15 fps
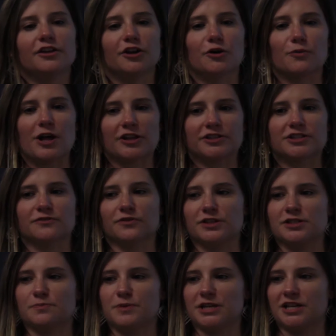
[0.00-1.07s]

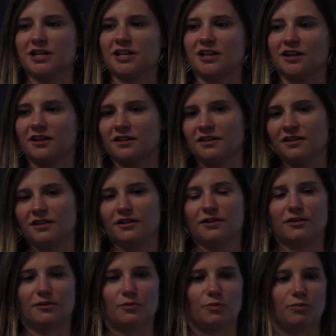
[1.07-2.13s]
relatively speaking,
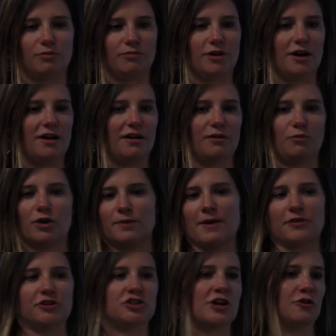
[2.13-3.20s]
what
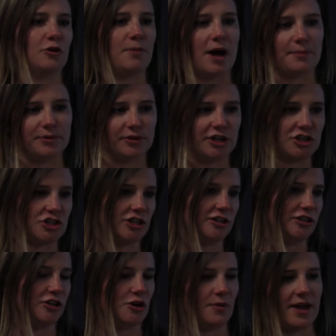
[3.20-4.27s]
about the general
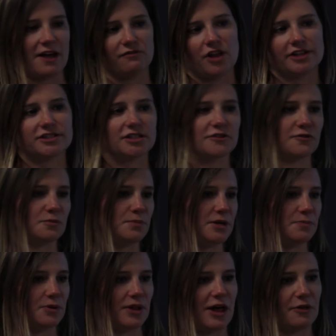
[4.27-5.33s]
population? You know, we have lots of different
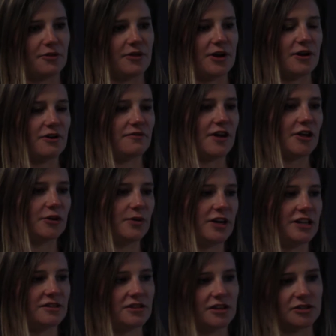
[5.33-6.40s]
people out there
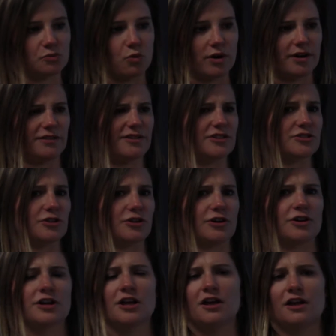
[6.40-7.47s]
evaluating things. These
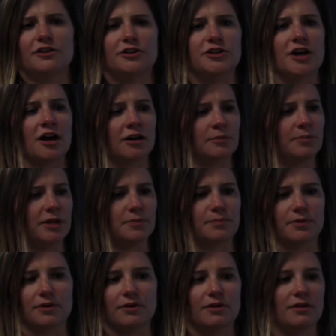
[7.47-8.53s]
are young
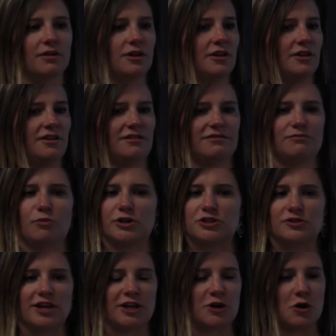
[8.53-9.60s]
people. What
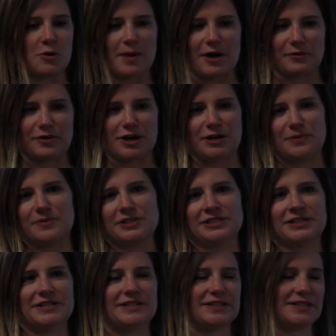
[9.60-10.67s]
do they know about running a
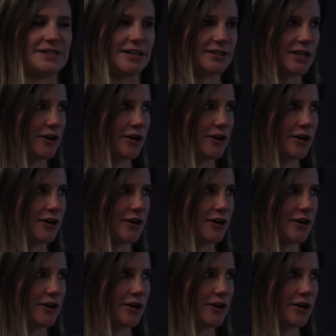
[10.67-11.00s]
business, et